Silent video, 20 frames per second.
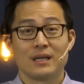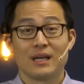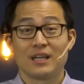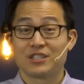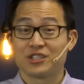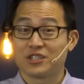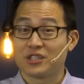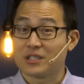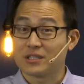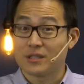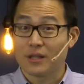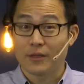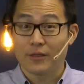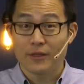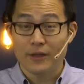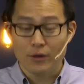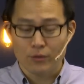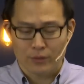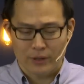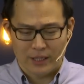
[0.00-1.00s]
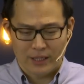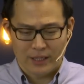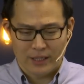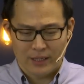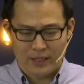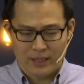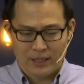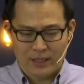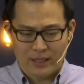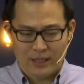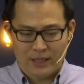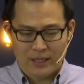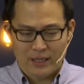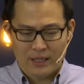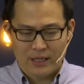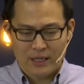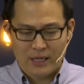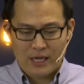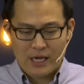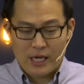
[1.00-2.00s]
It's just a theory.
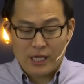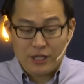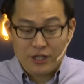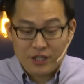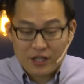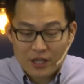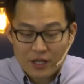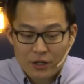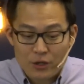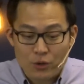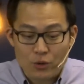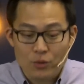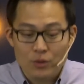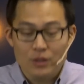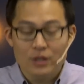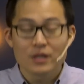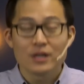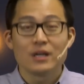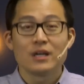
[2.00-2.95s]
Until